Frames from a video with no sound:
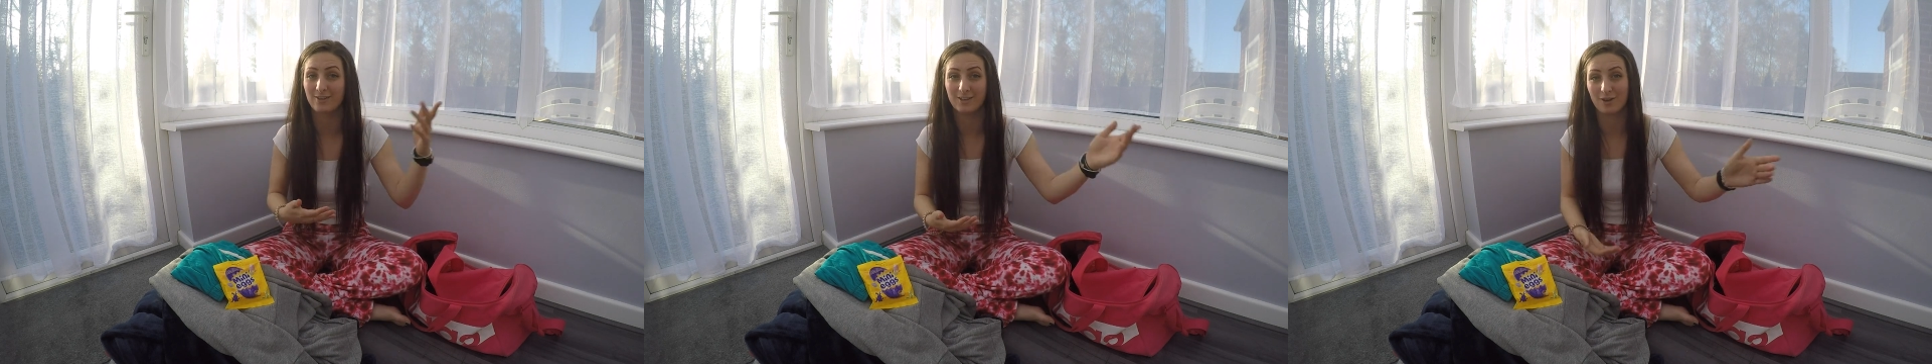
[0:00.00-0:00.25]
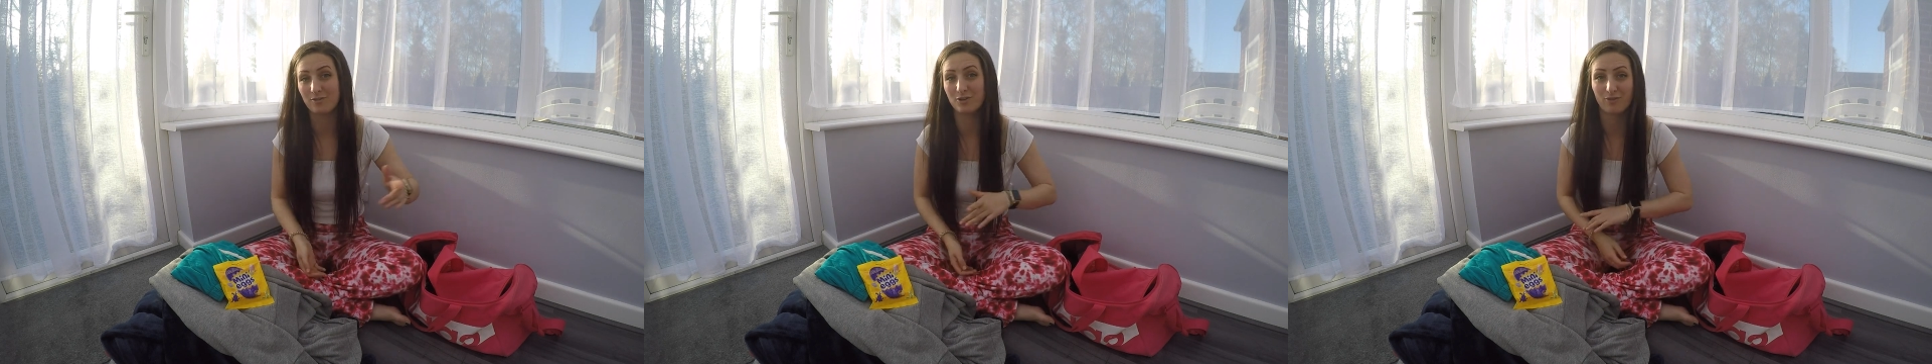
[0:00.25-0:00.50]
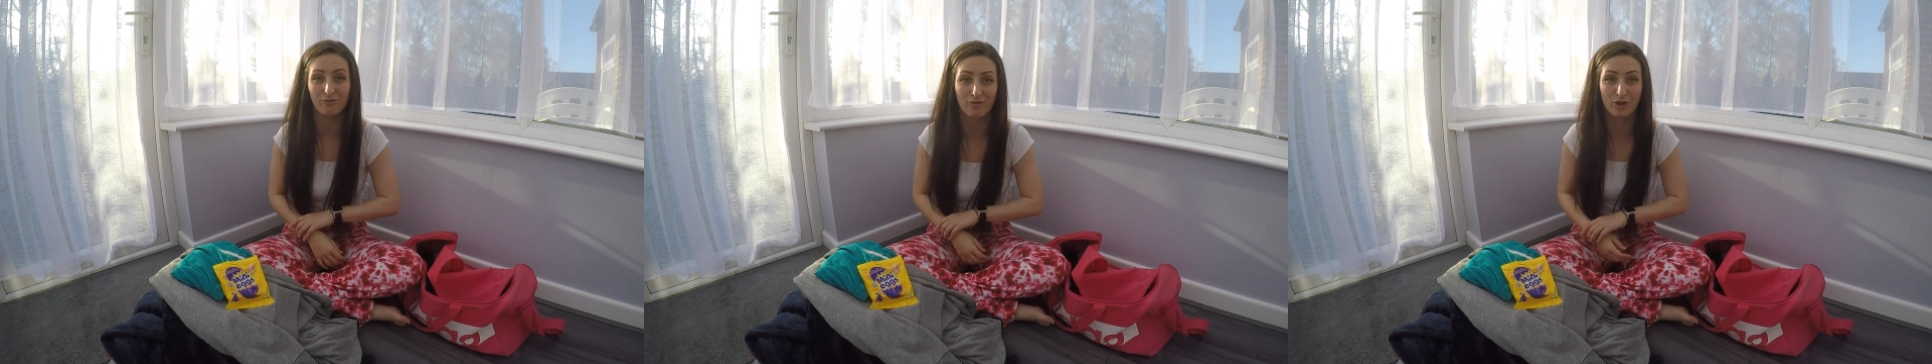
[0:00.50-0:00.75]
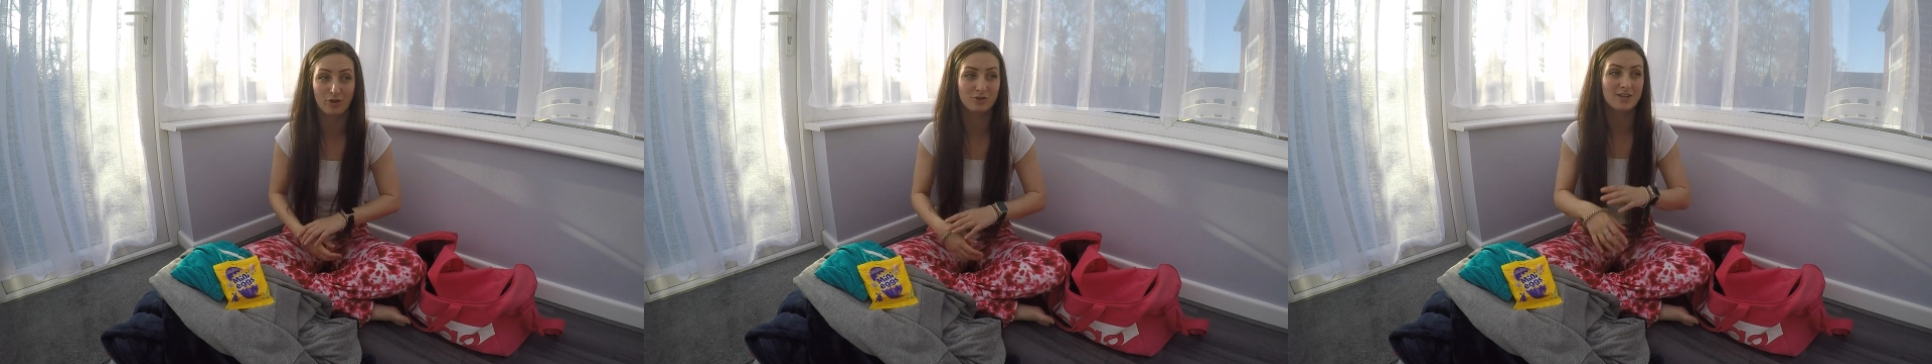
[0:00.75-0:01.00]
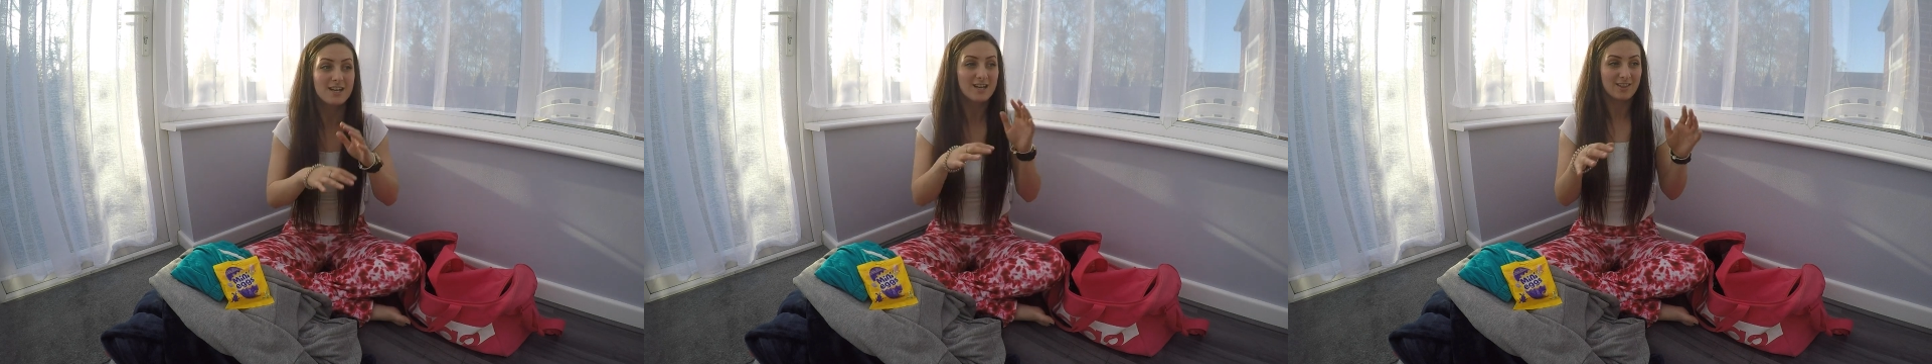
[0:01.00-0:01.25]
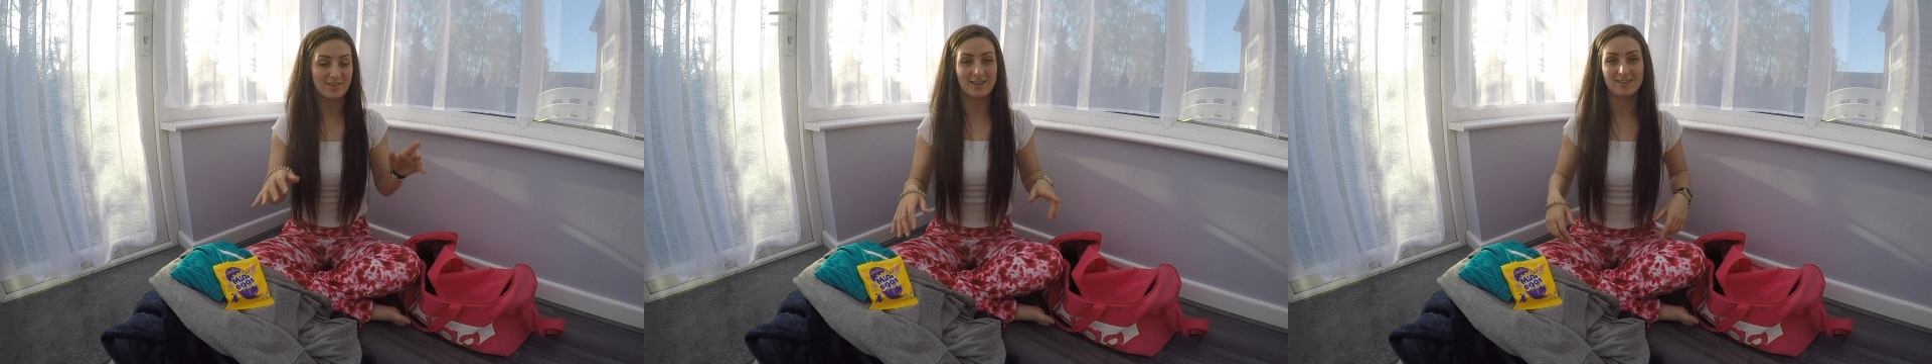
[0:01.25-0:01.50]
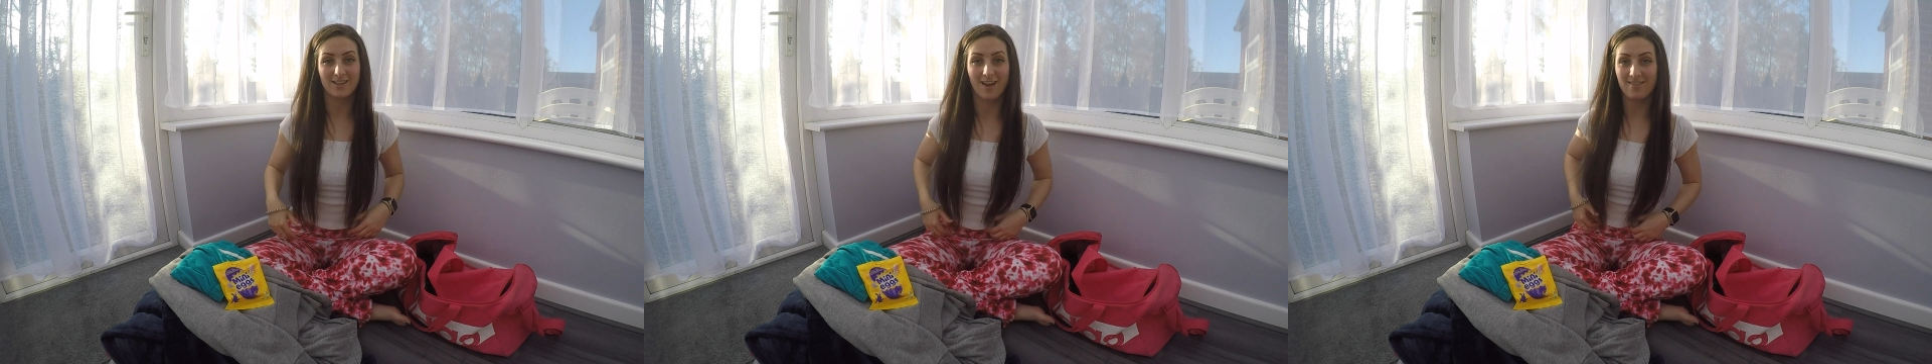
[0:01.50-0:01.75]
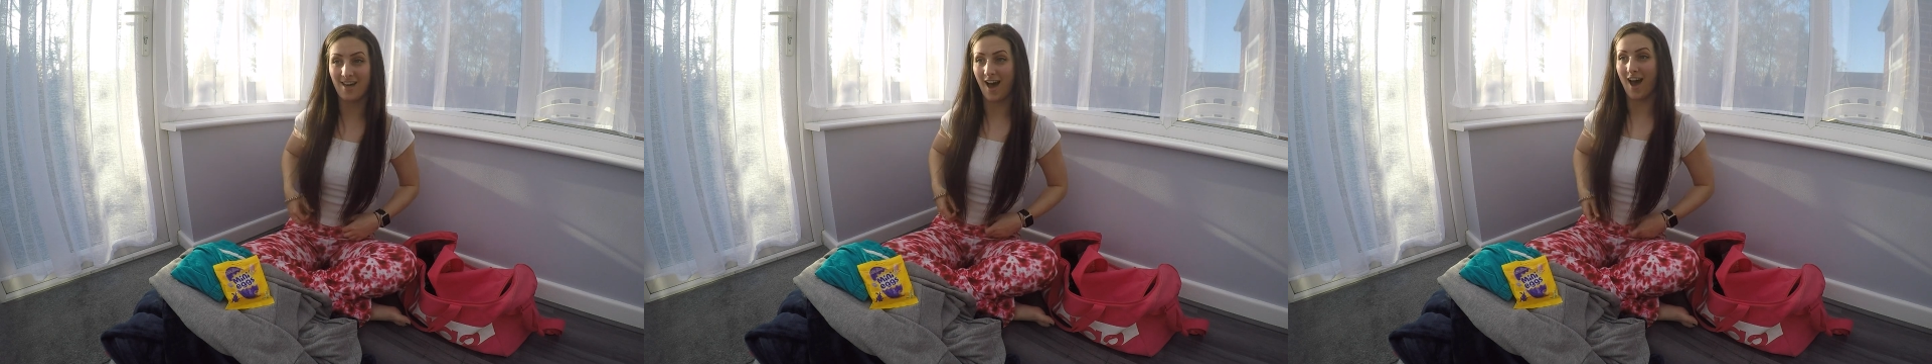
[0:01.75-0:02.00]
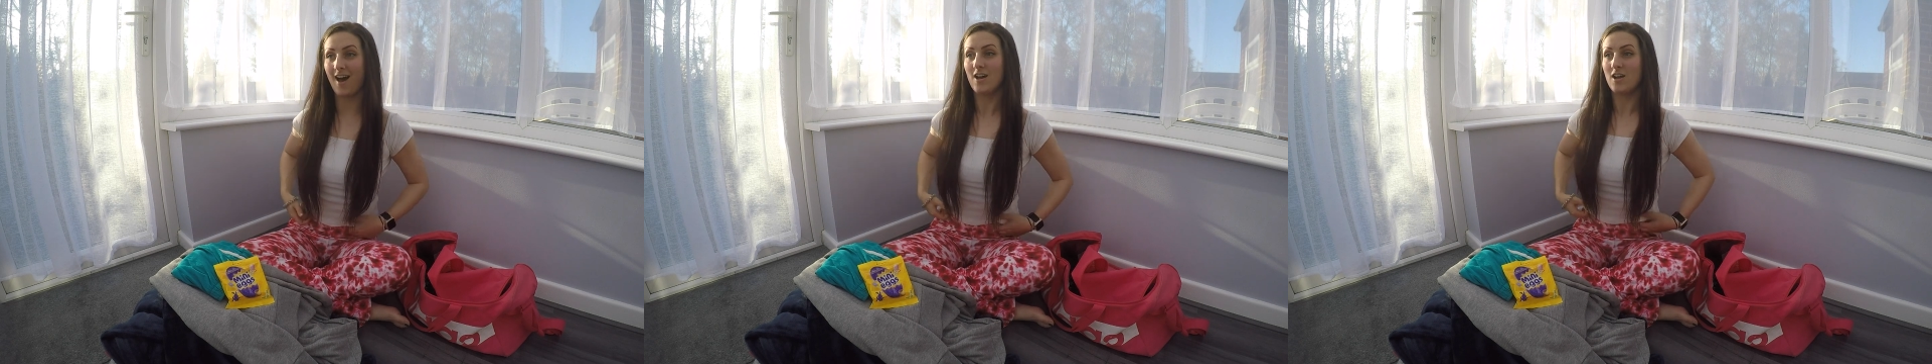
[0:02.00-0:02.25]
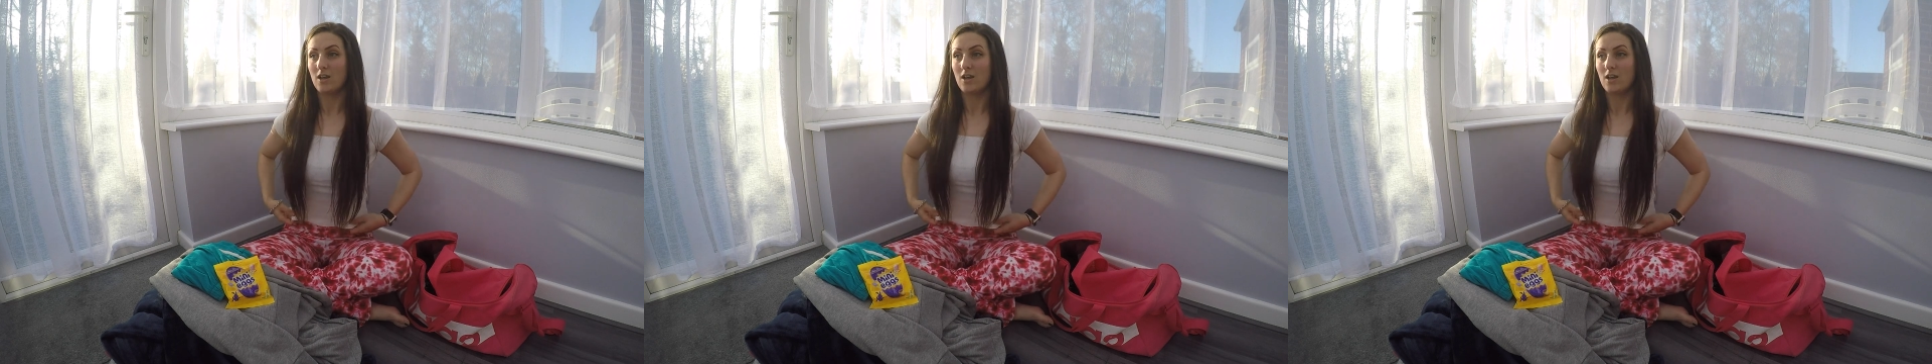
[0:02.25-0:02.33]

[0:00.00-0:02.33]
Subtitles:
they don't do food, things like that,